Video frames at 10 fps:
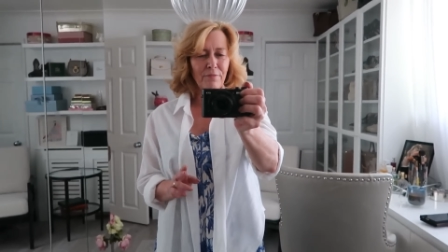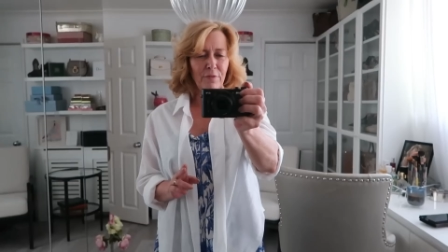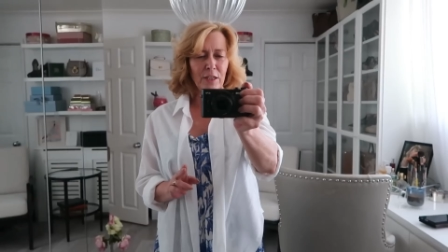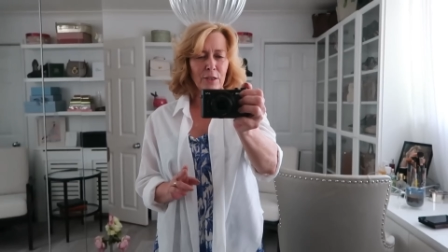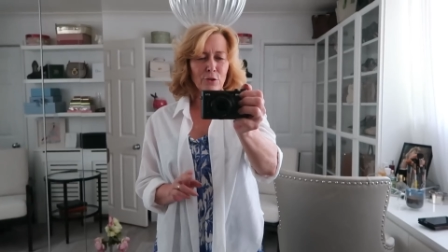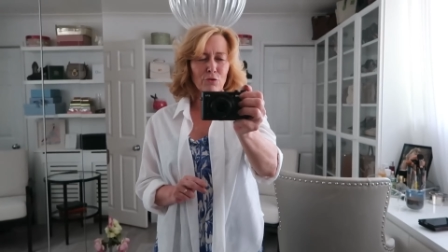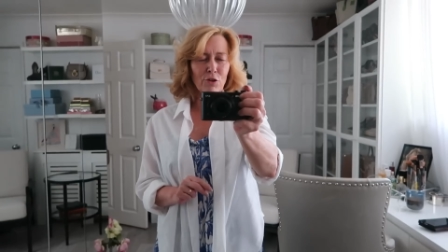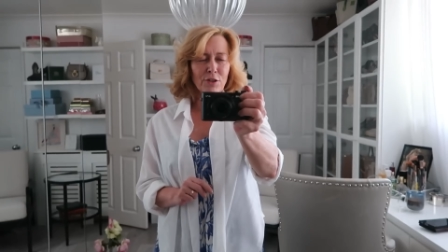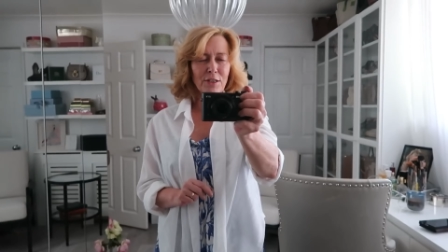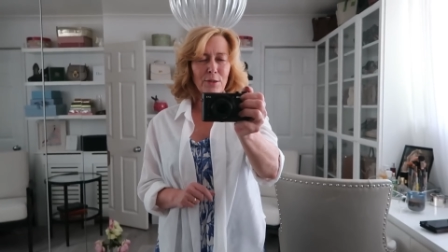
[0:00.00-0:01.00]
Fingers
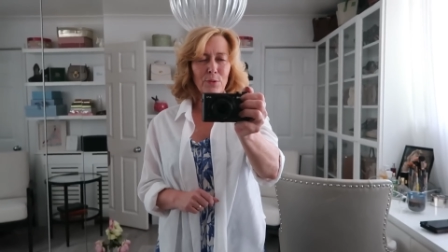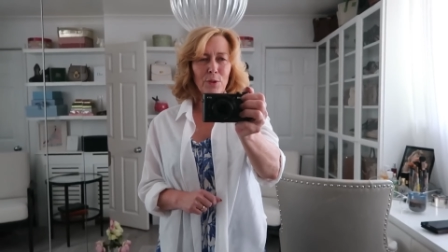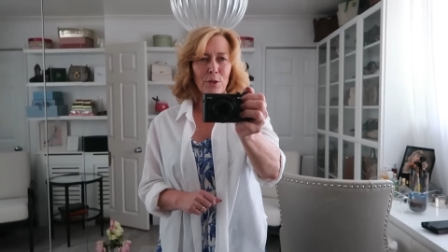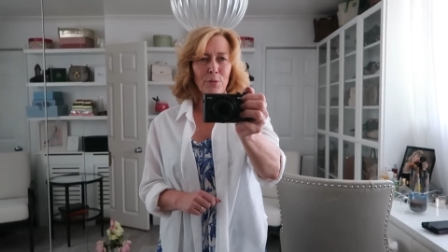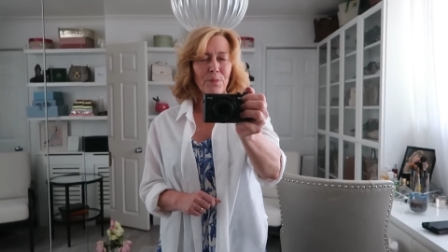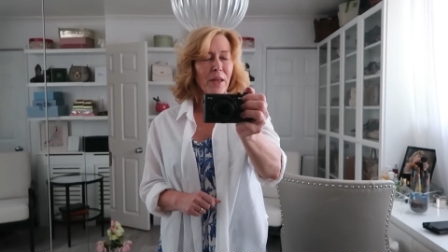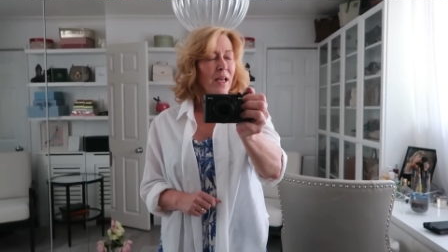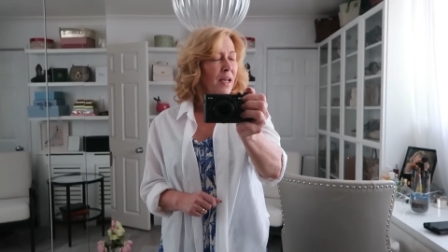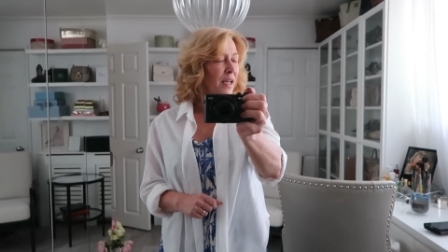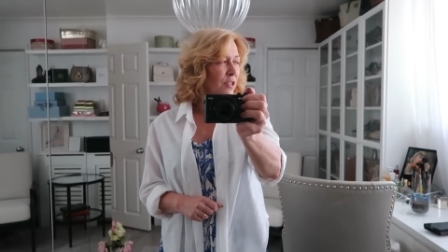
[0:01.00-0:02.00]
crossed it will.
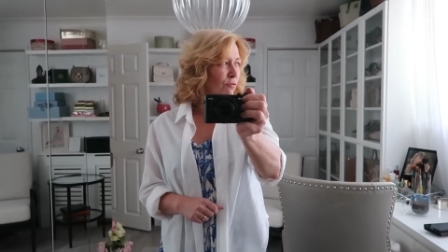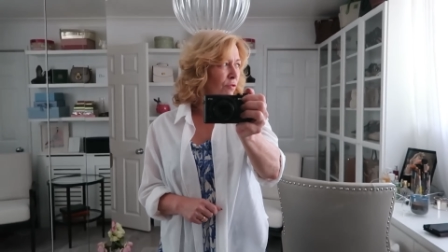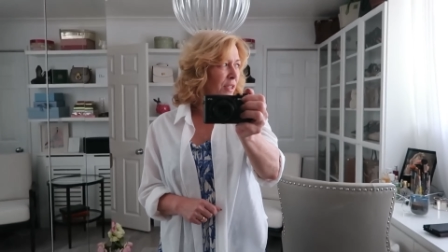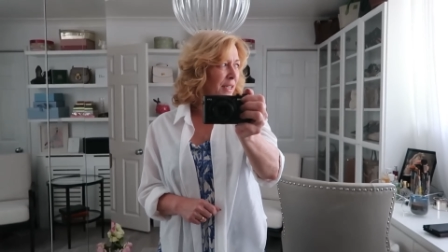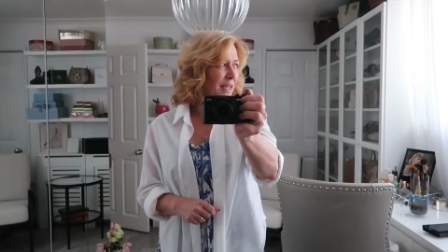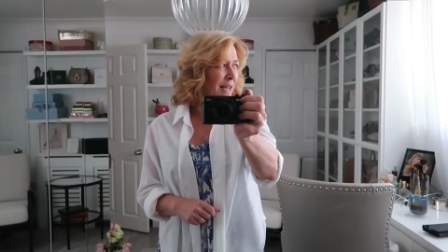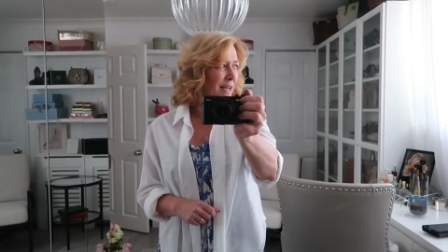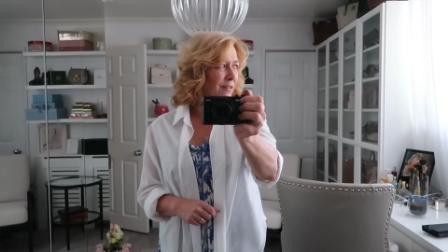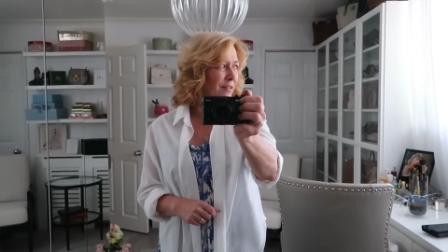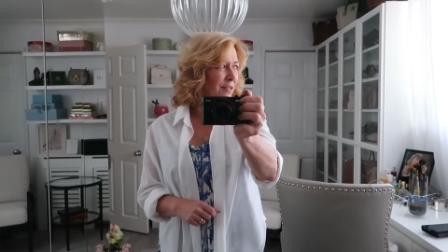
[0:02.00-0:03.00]
It's really
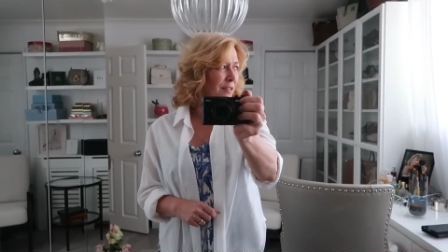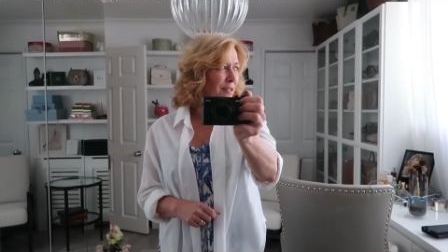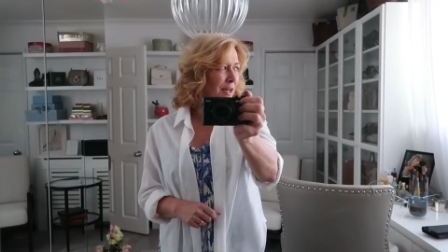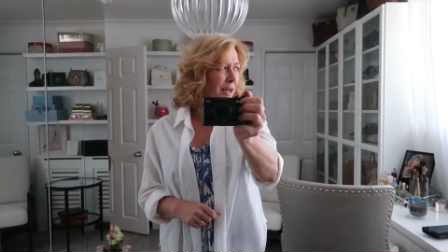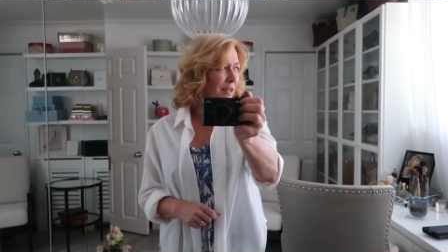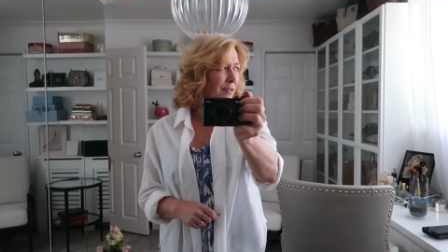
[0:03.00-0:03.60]
cloudy today,